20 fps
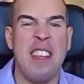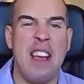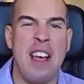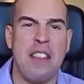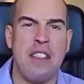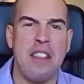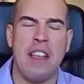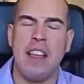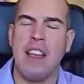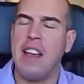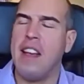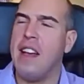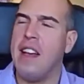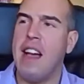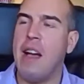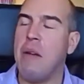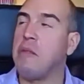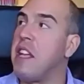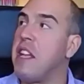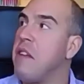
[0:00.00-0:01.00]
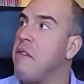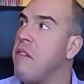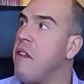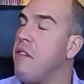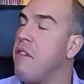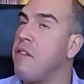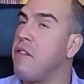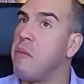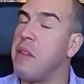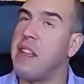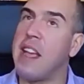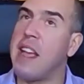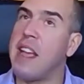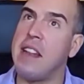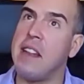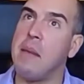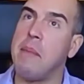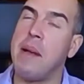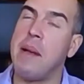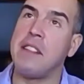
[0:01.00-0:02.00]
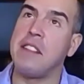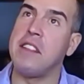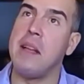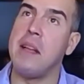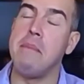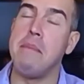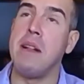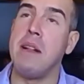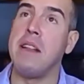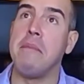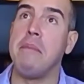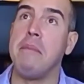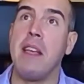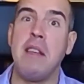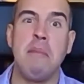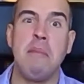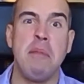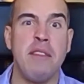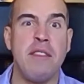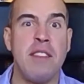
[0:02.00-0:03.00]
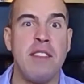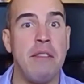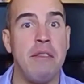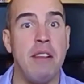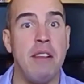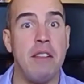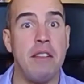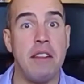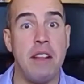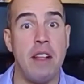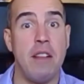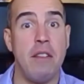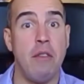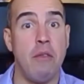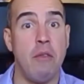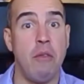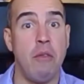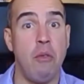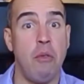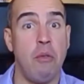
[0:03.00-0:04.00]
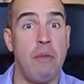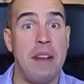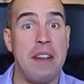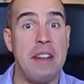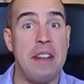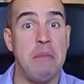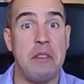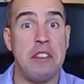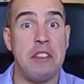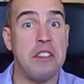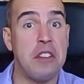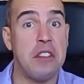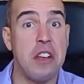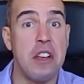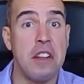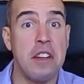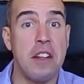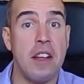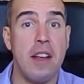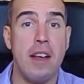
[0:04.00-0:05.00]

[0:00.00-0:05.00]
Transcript: I think I was hearing over the weekend about 10 million people have downloaded it already, which is good.